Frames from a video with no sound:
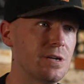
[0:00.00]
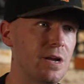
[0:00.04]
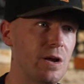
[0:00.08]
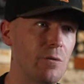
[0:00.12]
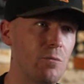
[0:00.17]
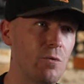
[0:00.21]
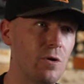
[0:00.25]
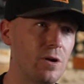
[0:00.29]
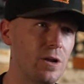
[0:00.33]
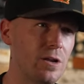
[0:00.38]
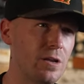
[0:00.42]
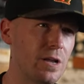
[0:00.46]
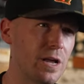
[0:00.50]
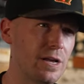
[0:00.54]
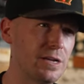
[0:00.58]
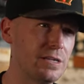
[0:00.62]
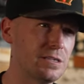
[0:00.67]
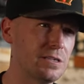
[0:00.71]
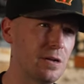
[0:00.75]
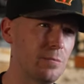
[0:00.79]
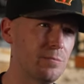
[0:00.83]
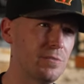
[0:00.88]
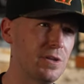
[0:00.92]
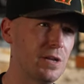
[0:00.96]
I wanted like
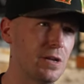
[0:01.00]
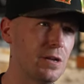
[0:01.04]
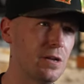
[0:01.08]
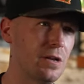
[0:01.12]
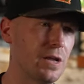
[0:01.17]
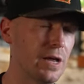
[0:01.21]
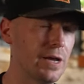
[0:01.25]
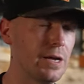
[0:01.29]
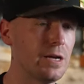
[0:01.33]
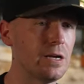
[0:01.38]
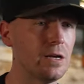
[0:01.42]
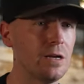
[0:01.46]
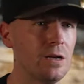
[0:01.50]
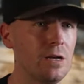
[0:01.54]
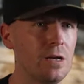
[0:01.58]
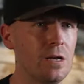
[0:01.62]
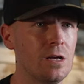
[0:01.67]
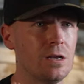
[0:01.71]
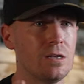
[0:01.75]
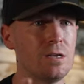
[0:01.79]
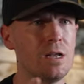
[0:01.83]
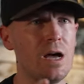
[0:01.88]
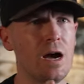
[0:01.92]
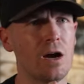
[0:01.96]
something like
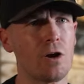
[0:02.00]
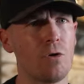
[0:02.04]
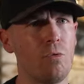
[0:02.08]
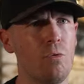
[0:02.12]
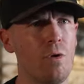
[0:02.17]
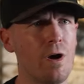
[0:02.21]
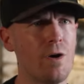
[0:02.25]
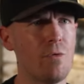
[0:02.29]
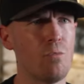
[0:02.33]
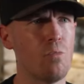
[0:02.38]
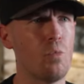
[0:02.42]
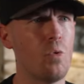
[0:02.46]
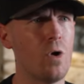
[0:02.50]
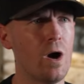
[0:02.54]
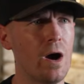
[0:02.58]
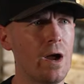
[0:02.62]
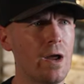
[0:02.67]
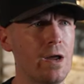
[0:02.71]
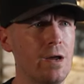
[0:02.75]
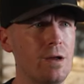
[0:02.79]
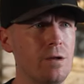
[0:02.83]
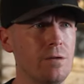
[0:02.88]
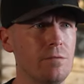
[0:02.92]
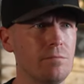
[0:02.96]
not quite
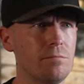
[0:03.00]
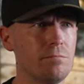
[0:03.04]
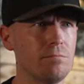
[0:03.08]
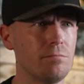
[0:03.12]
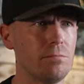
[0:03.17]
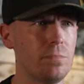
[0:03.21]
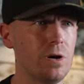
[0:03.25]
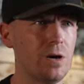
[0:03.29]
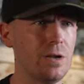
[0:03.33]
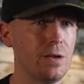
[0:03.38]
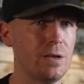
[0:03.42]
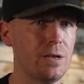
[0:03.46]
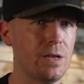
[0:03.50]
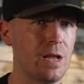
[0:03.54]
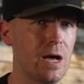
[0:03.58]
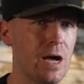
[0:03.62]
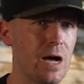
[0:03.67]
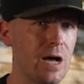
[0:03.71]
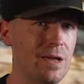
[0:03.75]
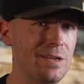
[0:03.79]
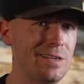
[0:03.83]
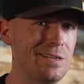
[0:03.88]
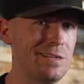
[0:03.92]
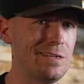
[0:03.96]
white, but
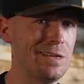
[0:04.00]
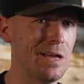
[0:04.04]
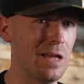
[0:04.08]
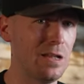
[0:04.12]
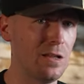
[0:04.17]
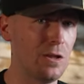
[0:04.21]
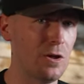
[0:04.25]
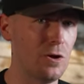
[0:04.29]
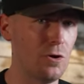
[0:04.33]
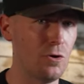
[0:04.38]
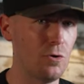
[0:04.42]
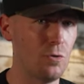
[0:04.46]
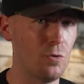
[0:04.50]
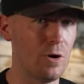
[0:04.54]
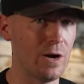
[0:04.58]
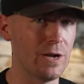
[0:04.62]
not yellow.